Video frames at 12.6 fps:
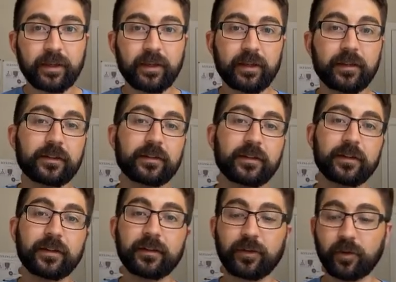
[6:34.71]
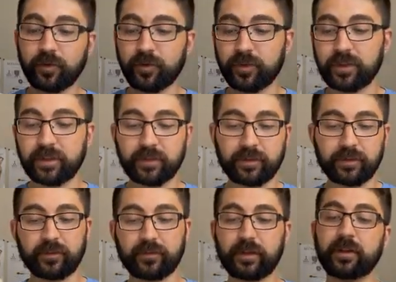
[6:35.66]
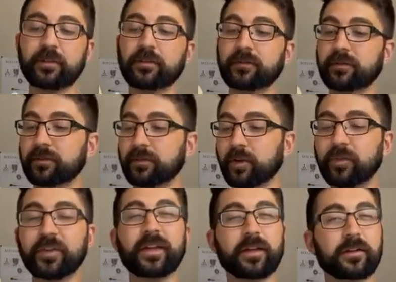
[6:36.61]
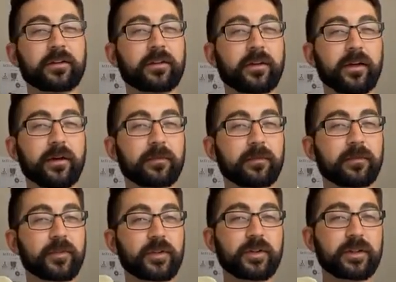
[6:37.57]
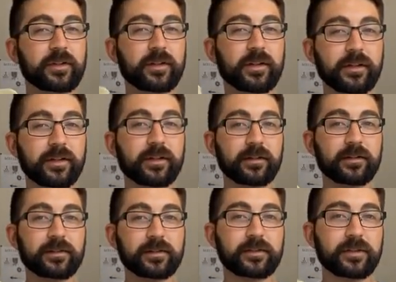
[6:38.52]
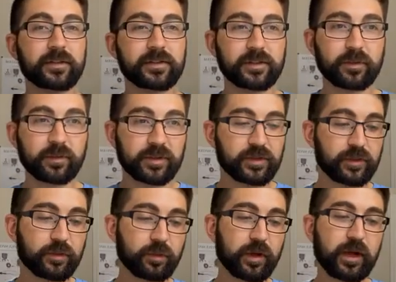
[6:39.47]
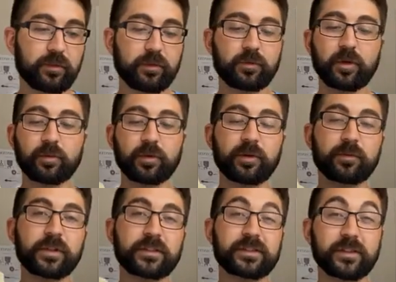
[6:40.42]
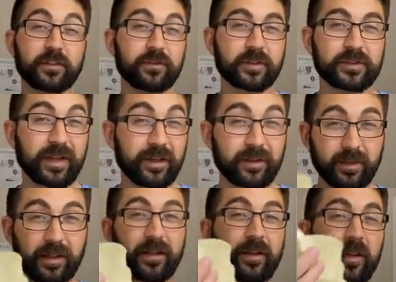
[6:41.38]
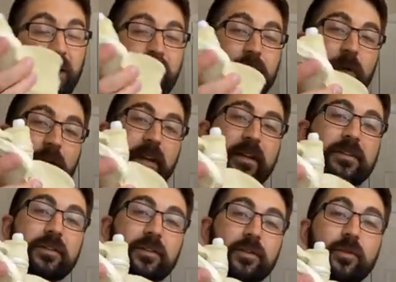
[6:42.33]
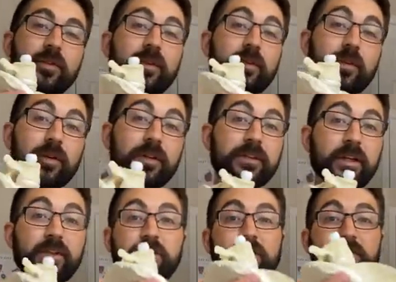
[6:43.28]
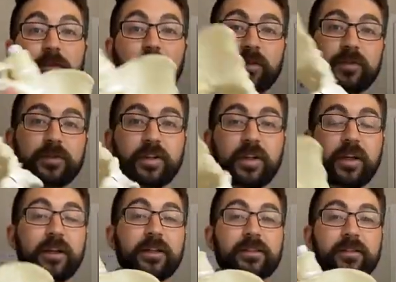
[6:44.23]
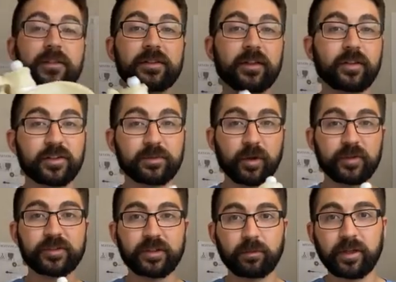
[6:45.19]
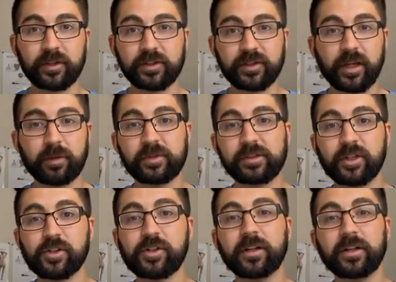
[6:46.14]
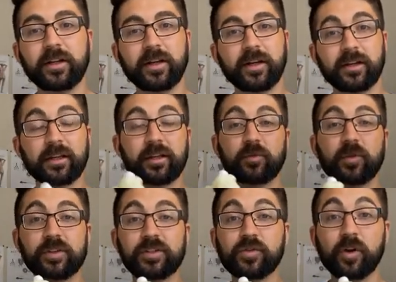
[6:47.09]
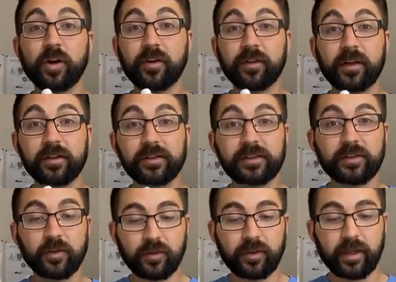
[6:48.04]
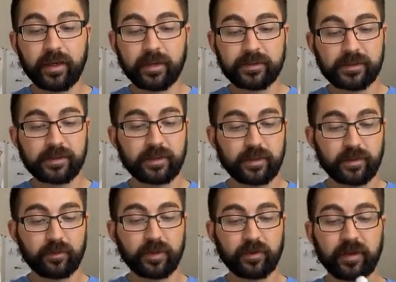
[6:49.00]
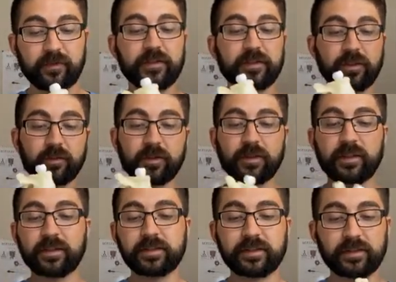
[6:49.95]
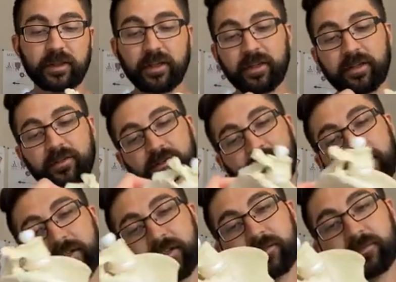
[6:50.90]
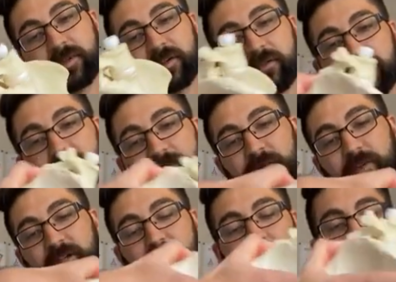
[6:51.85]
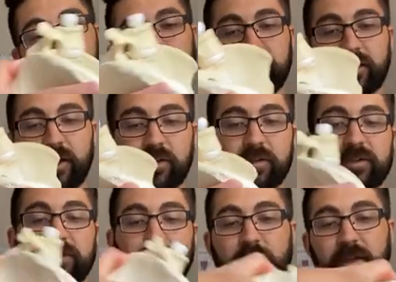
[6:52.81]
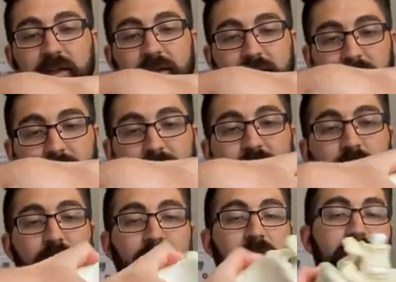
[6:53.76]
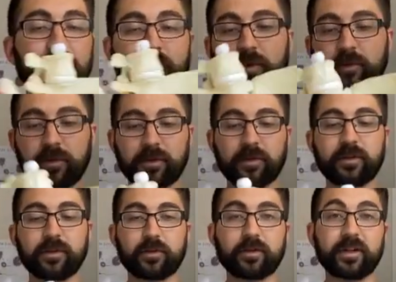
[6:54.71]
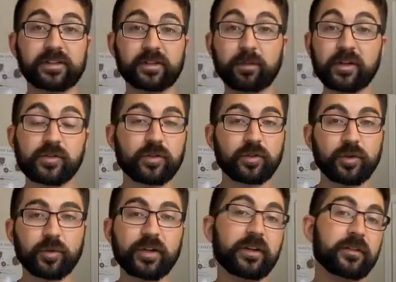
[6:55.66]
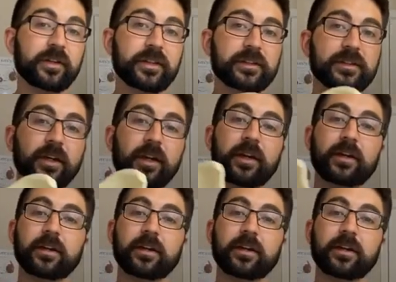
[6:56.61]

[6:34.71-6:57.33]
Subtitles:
And hopefully that cleared it up. You can still be super hypermobile, but still feel tight, and a lot of it probably has to do with the orientation of your bones. So let's get those bones in a better stacked position, get them really strong there, so that we don't have to deal with these, whatever orientations of being like super forward or asymmetrical, whatever it is.